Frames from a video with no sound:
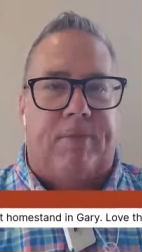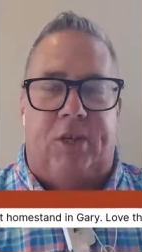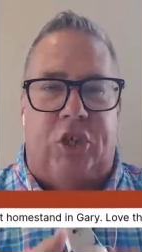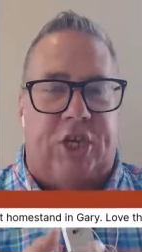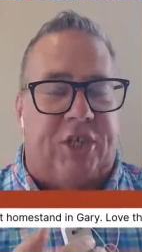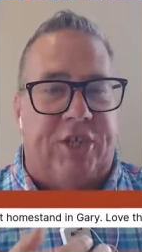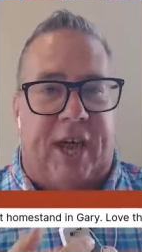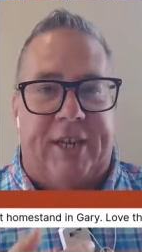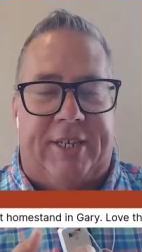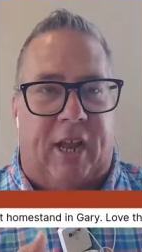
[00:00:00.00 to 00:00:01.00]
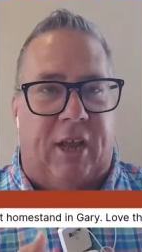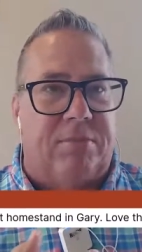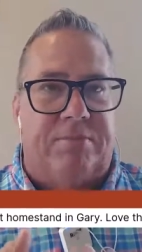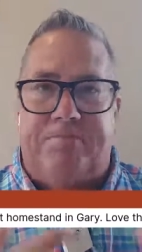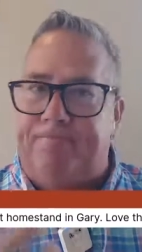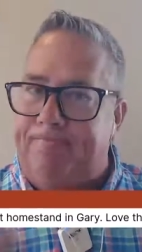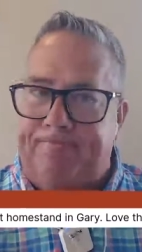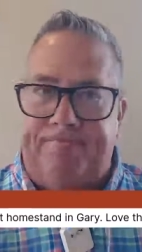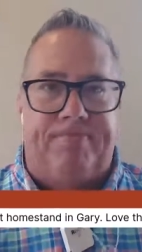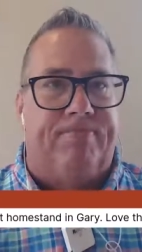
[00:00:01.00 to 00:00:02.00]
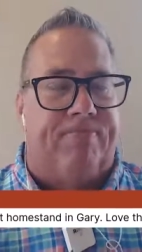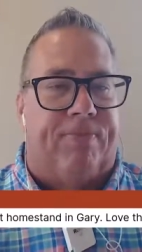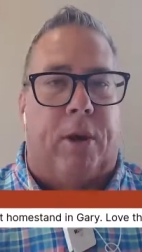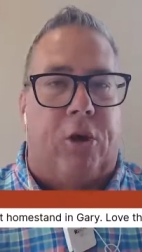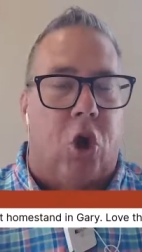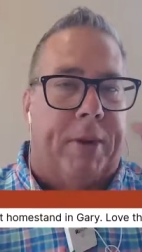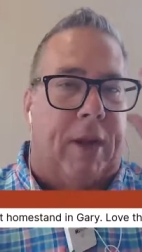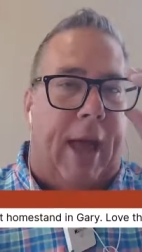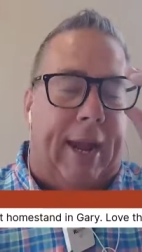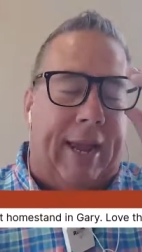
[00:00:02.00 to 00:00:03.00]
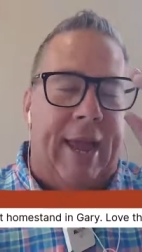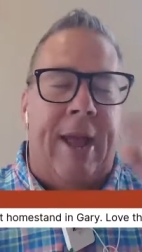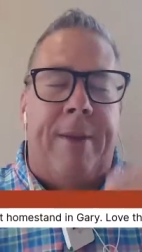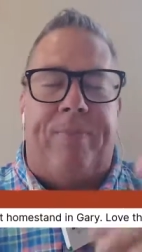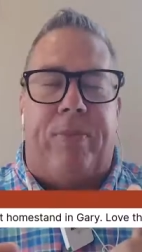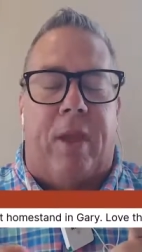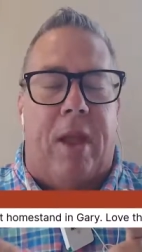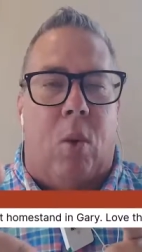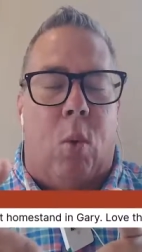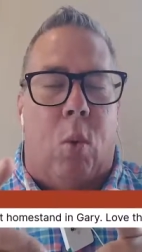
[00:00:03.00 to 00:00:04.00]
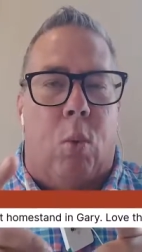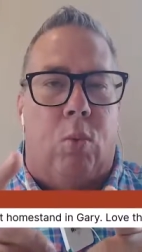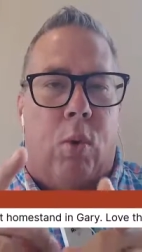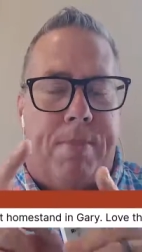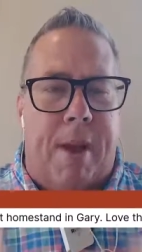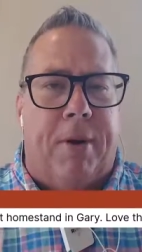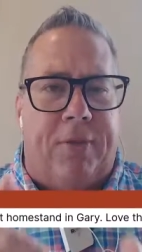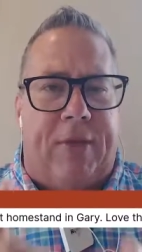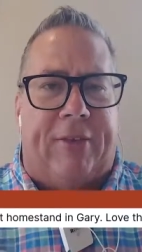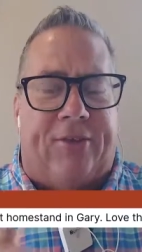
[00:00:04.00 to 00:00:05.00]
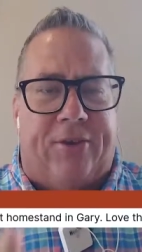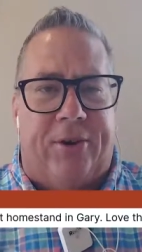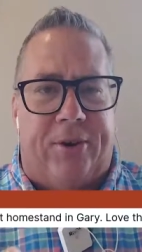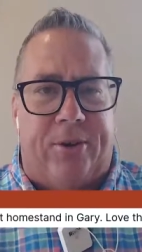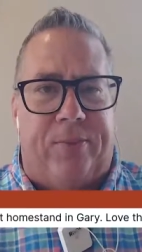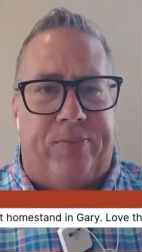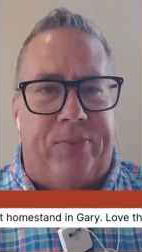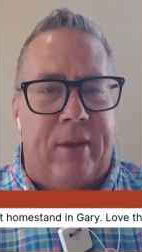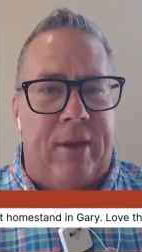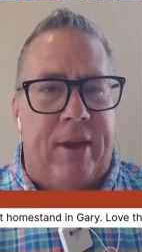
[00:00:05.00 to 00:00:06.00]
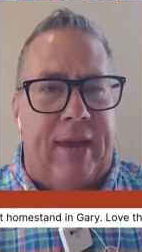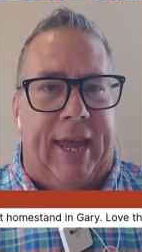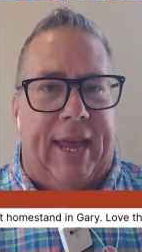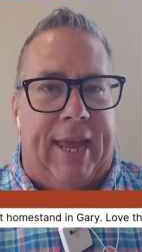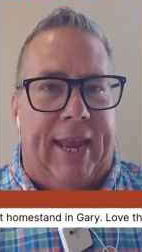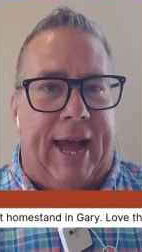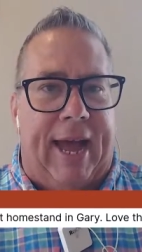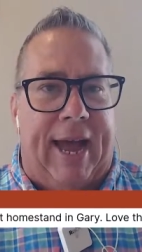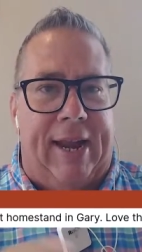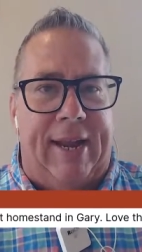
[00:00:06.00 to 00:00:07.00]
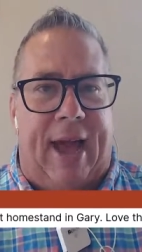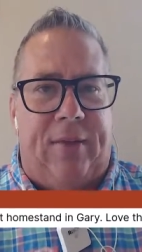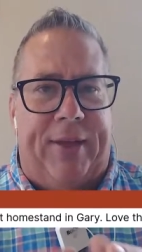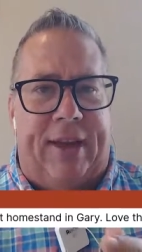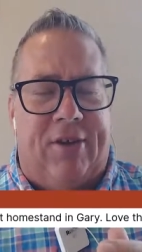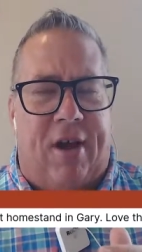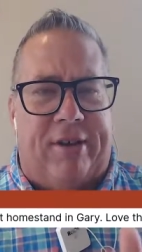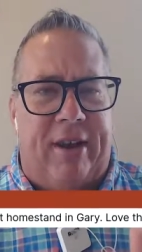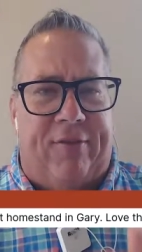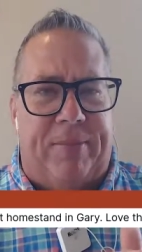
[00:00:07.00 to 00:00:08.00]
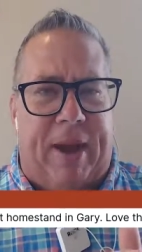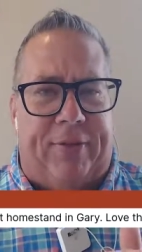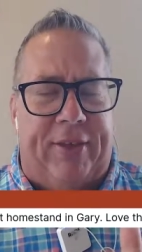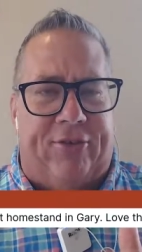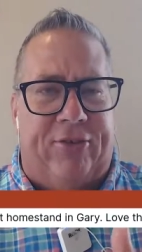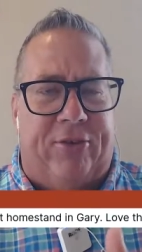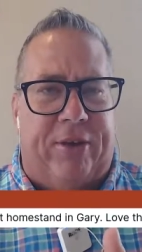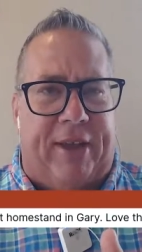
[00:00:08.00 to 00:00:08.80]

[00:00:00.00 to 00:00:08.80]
Justin Donatello, very yeoman-like. Remember this, too. And I don't think I talked enough about this during